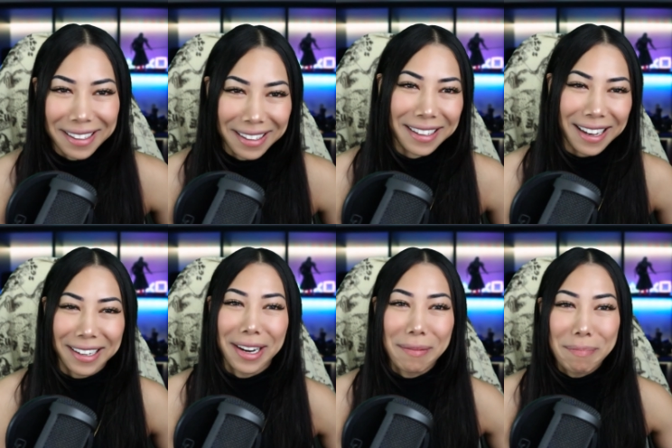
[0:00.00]
I
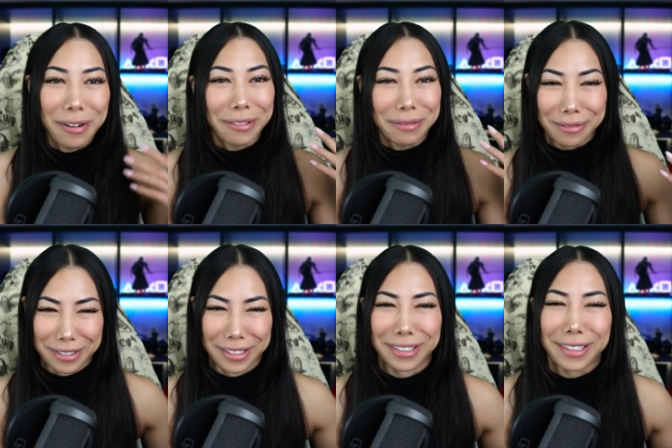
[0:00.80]
got bored
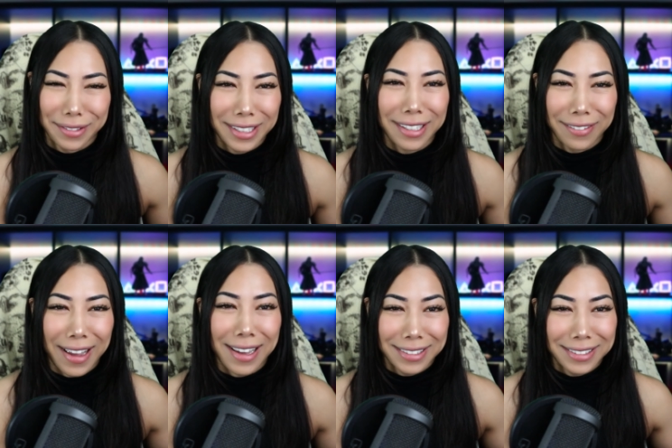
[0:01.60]
really, really
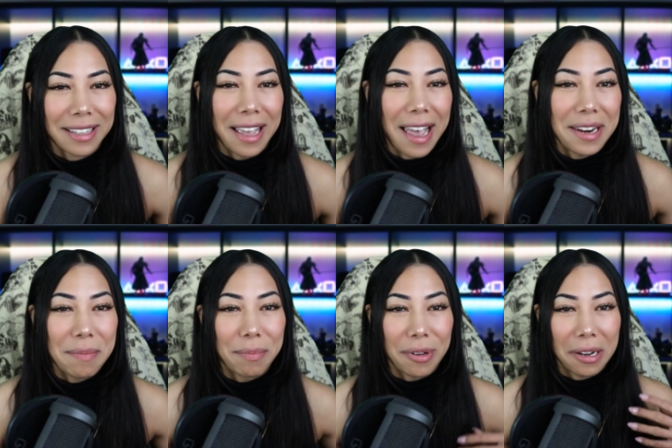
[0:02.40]
fast. And
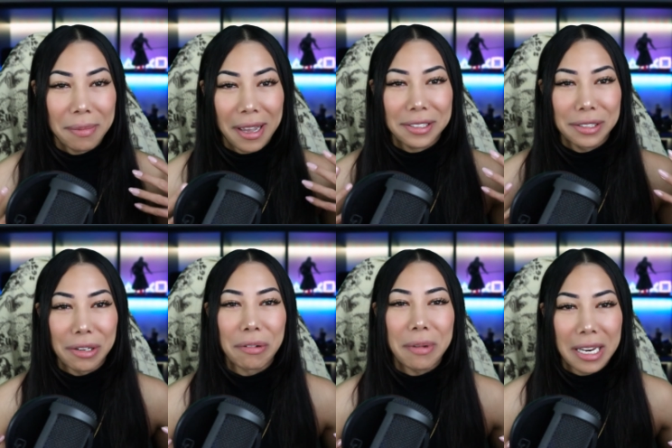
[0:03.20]
it brought back
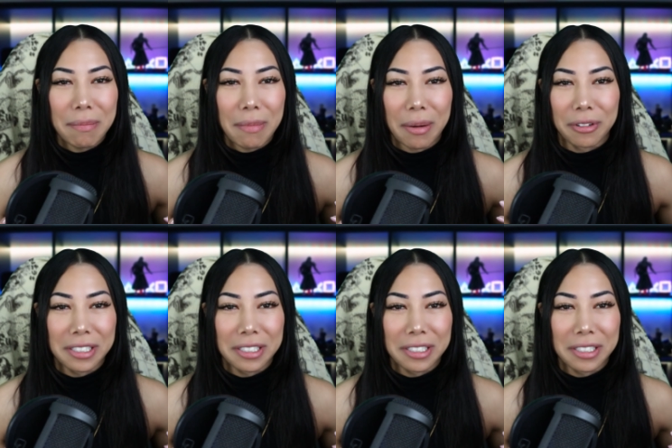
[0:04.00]
so many memories